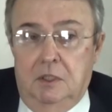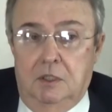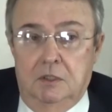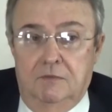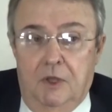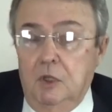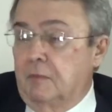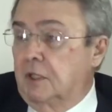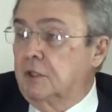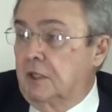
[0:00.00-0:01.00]
uh,
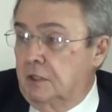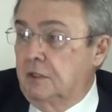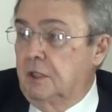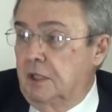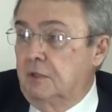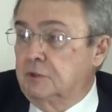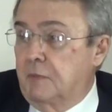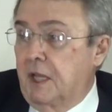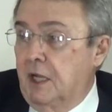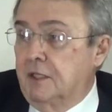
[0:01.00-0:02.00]
development, and, and he
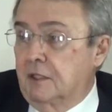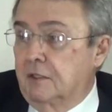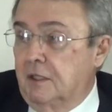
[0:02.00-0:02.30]
was behind it.